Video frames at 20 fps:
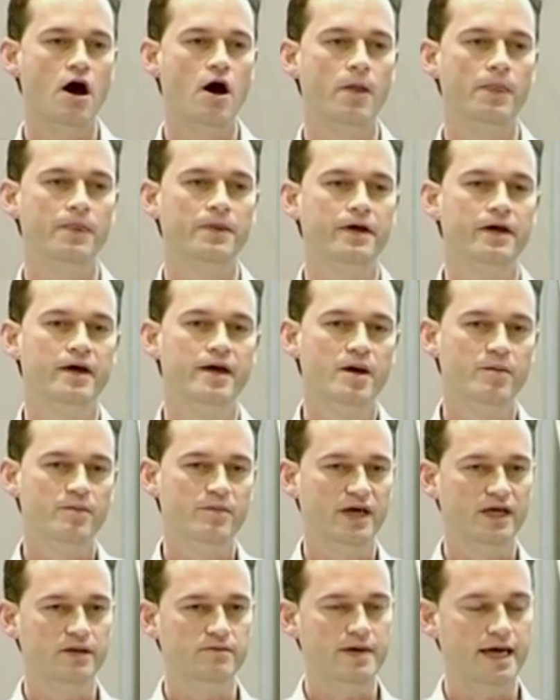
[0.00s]
on the
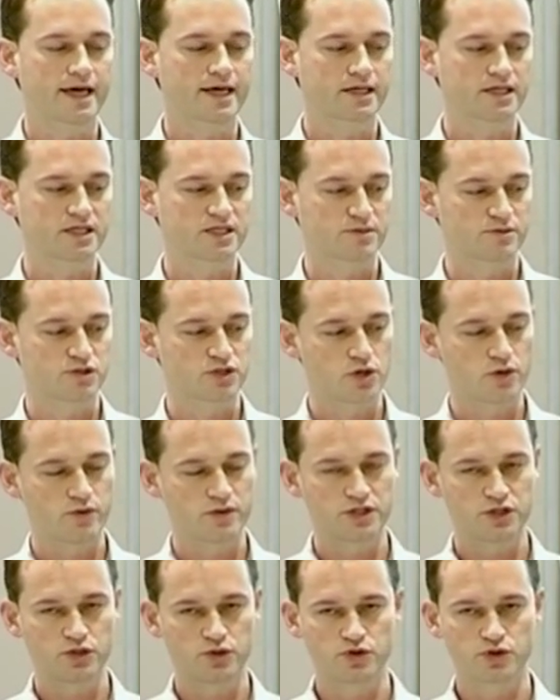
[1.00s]
pain mechanism, so
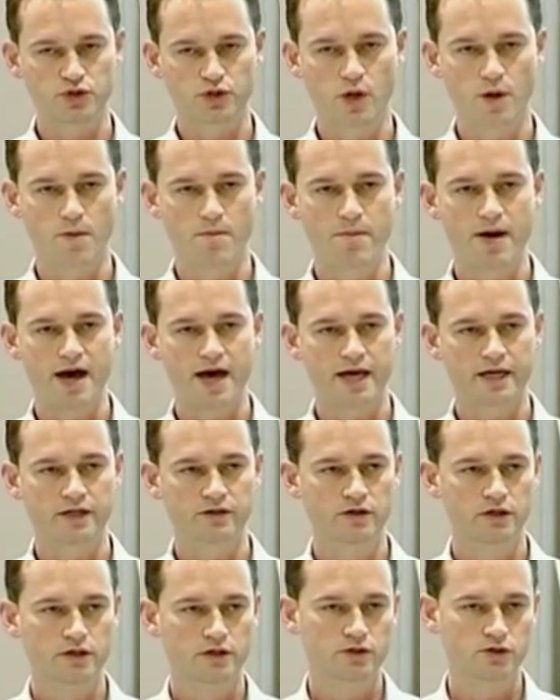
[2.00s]
we should
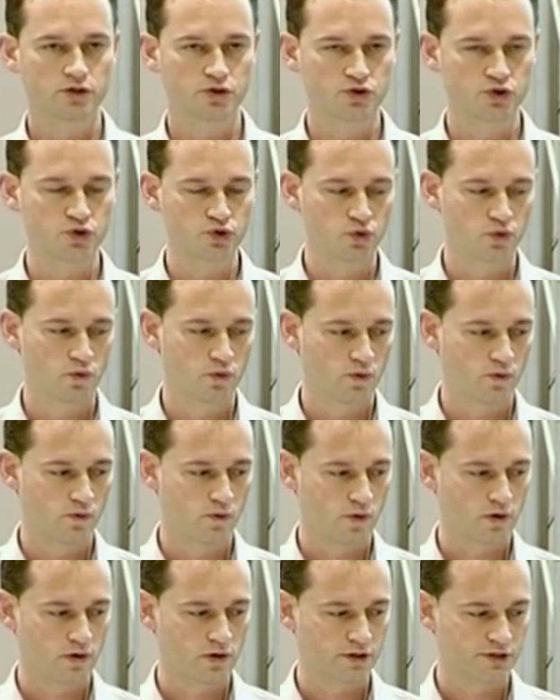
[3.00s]
combine the 2
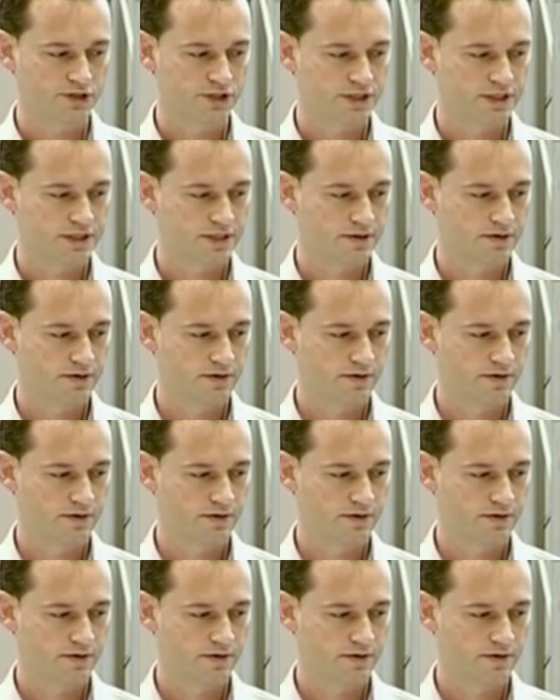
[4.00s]
worlds.